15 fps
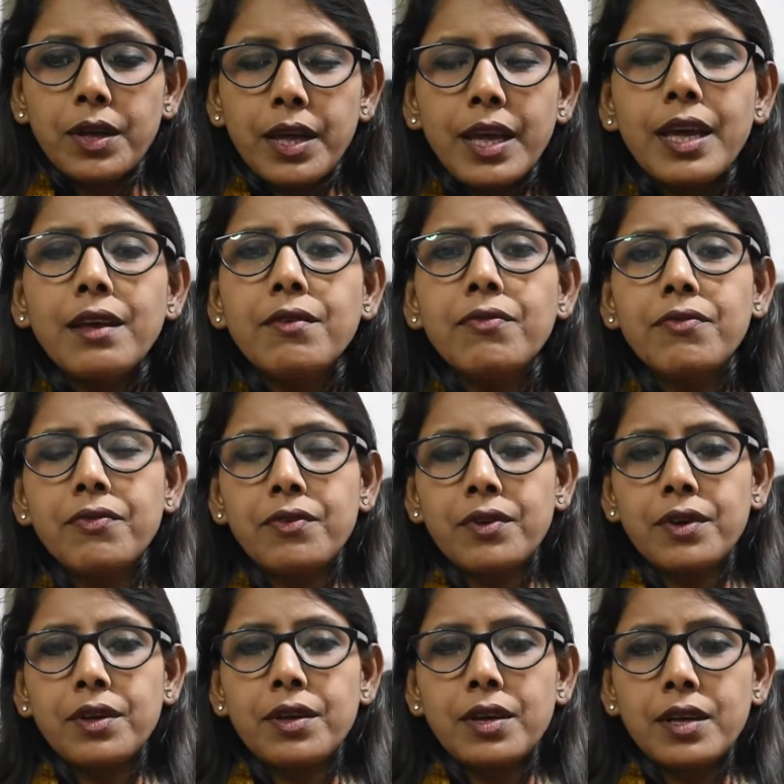If
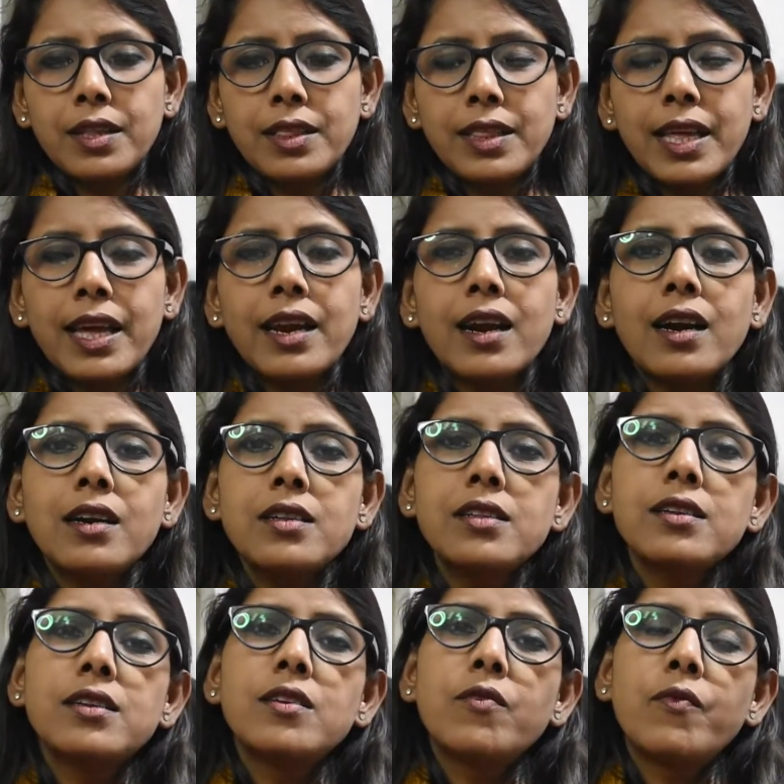there are
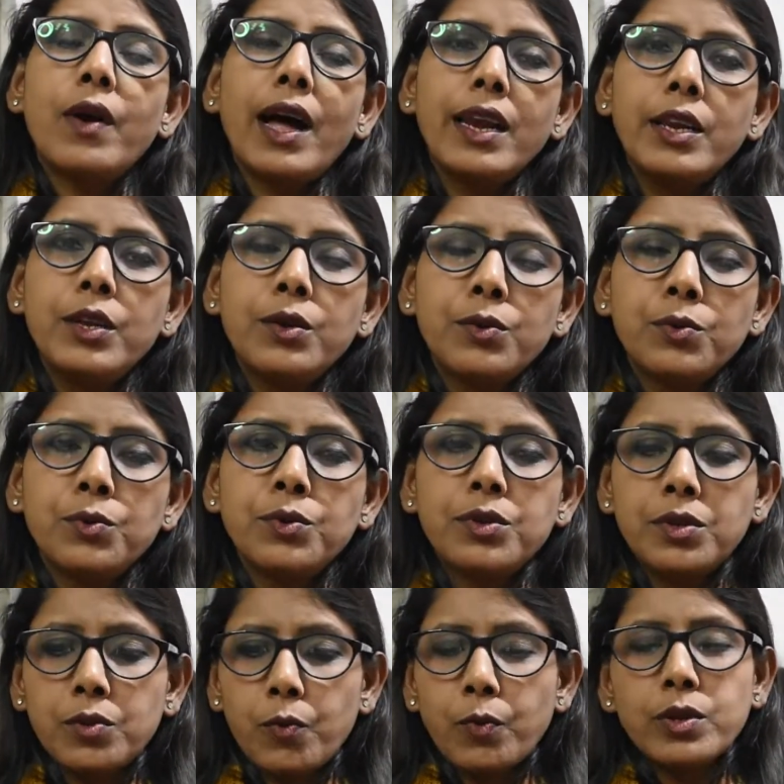certain
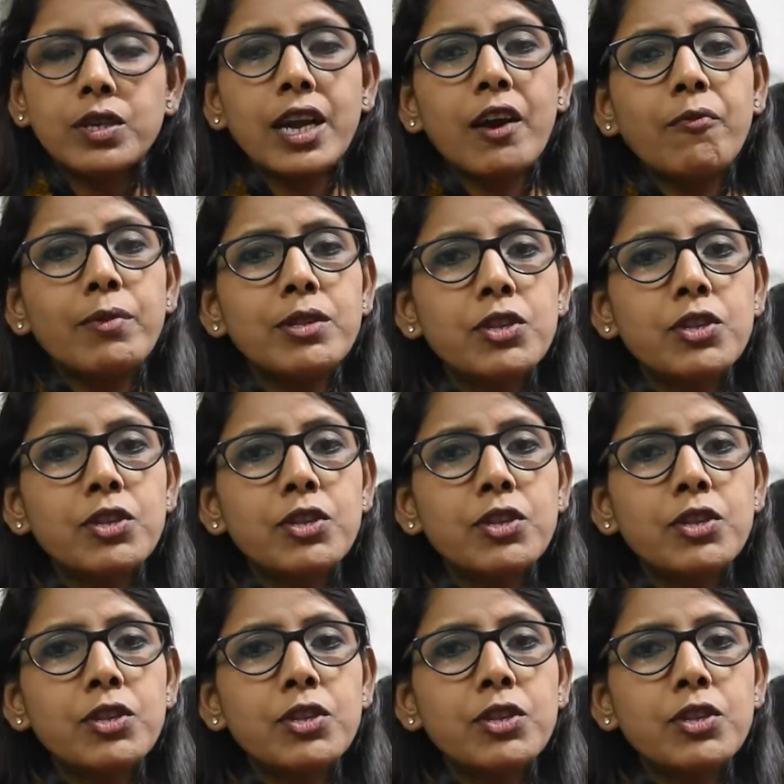values which have been